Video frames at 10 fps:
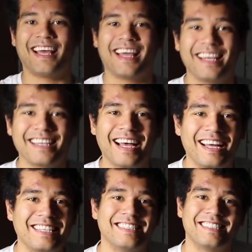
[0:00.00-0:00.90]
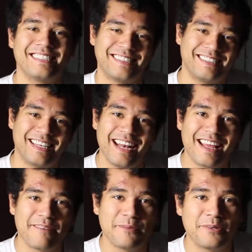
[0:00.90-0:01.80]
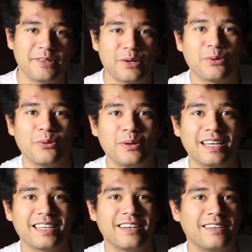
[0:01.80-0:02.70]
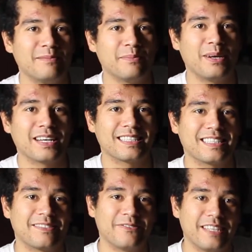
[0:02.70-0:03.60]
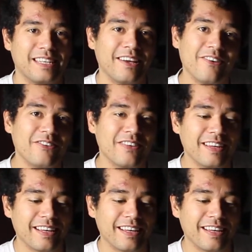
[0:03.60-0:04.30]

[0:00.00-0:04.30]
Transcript: Hey guys, today I'm doing a quick unboxing video.